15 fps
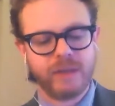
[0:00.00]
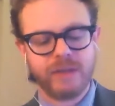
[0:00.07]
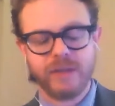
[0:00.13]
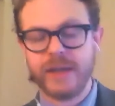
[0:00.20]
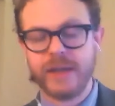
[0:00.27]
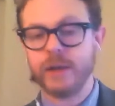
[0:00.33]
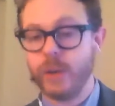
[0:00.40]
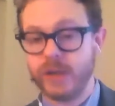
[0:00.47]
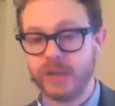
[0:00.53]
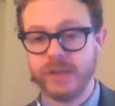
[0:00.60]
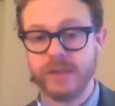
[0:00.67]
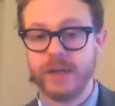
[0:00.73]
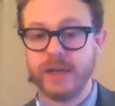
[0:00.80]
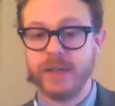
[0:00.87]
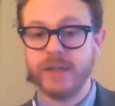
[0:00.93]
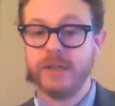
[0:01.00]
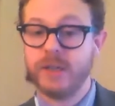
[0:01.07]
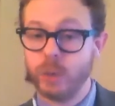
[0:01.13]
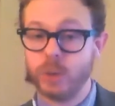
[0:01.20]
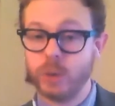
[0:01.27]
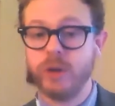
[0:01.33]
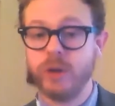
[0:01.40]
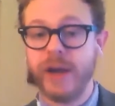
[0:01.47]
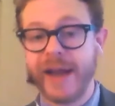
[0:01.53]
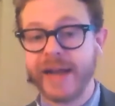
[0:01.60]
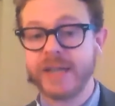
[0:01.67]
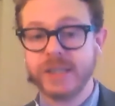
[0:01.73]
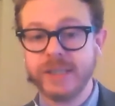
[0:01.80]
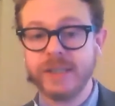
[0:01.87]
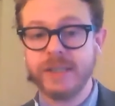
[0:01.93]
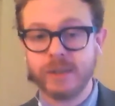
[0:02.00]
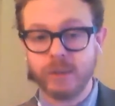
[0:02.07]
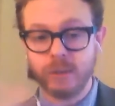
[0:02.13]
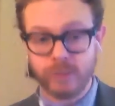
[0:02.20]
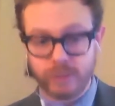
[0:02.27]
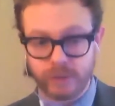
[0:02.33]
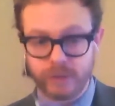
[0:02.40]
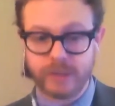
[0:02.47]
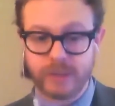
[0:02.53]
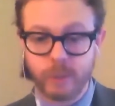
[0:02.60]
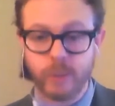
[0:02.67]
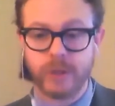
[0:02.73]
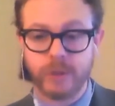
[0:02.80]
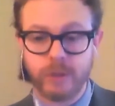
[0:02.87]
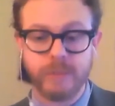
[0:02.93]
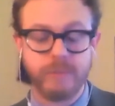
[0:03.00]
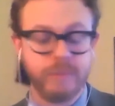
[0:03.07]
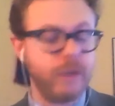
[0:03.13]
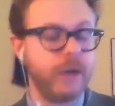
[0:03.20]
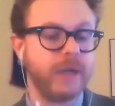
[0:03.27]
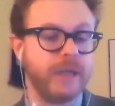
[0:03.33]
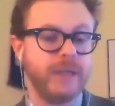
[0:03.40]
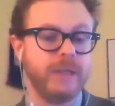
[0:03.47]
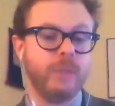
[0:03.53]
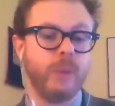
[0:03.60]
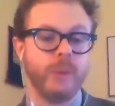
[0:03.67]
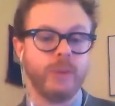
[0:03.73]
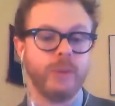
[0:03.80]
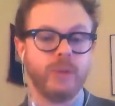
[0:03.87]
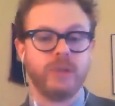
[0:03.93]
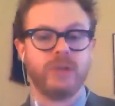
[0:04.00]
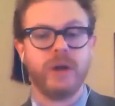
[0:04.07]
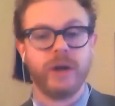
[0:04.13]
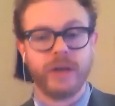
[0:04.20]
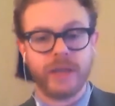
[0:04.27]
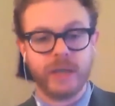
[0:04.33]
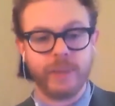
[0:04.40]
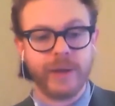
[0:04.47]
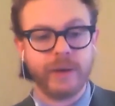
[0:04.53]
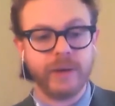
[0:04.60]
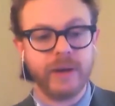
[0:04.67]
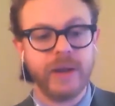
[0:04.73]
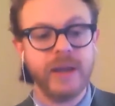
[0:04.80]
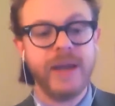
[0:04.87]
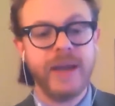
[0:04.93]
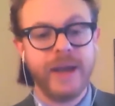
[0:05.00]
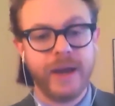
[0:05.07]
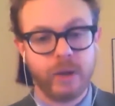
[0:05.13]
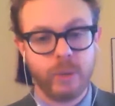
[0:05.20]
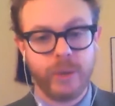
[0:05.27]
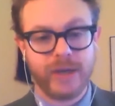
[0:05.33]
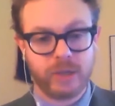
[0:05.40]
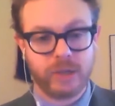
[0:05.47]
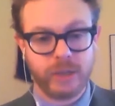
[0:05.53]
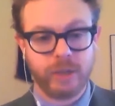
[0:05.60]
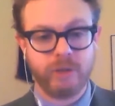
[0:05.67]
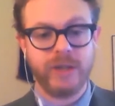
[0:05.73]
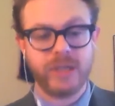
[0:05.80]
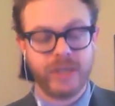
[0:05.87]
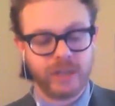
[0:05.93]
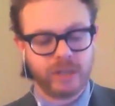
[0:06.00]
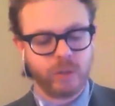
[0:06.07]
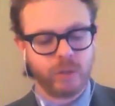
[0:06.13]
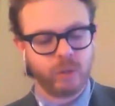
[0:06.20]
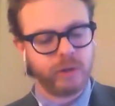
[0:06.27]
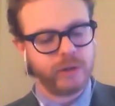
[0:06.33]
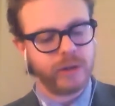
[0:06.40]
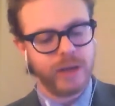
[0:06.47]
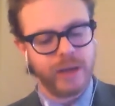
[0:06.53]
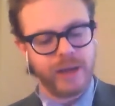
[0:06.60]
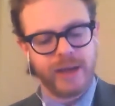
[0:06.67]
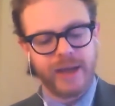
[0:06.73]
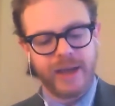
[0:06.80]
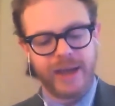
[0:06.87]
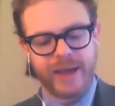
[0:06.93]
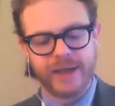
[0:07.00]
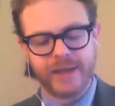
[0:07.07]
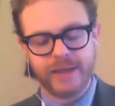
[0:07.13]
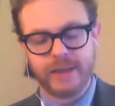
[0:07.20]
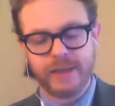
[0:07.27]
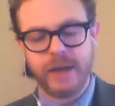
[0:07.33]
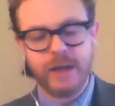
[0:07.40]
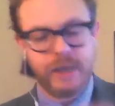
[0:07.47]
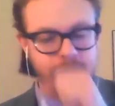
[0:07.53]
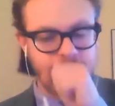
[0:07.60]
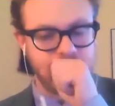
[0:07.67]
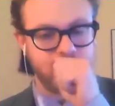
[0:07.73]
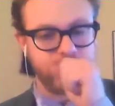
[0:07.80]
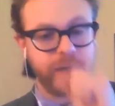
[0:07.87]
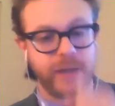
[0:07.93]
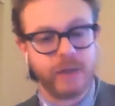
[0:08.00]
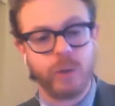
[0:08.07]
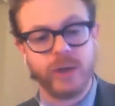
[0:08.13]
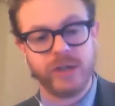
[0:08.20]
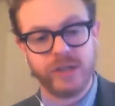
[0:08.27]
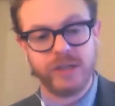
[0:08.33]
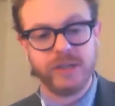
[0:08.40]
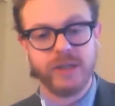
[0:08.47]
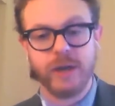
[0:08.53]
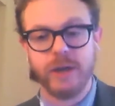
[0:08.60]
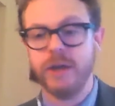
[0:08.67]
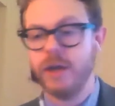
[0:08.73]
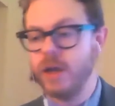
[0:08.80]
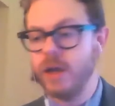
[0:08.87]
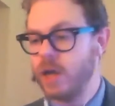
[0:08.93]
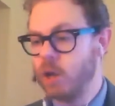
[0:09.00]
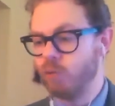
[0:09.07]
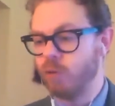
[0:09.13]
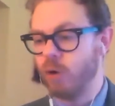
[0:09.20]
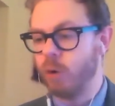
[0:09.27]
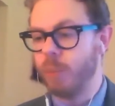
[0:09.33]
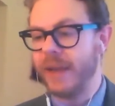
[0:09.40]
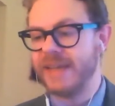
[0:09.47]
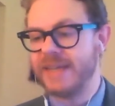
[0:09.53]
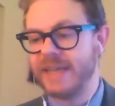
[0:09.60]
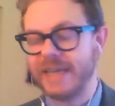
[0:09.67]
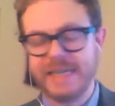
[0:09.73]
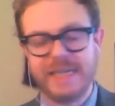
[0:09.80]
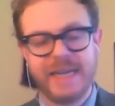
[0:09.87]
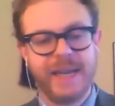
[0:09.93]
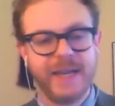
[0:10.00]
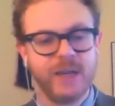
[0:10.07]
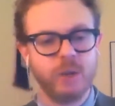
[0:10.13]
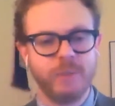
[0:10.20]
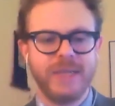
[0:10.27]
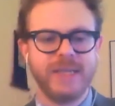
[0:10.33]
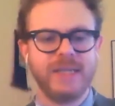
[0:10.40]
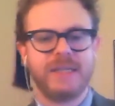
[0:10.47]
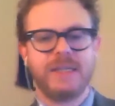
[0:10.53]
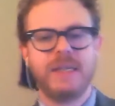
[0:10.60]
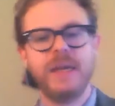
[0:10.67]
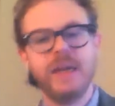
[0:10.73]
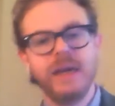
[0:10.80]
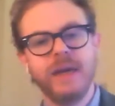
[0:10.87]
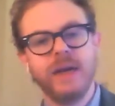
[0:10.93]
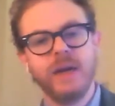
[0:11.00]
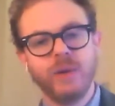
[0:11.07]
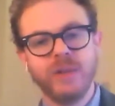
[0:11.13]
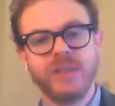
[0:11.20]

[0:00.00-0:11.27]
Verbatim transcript: 10 questions on social action, so somewhat akin to what we were just talking about. How do we actually create change in the world? And 10 questions on romantic entanglements, which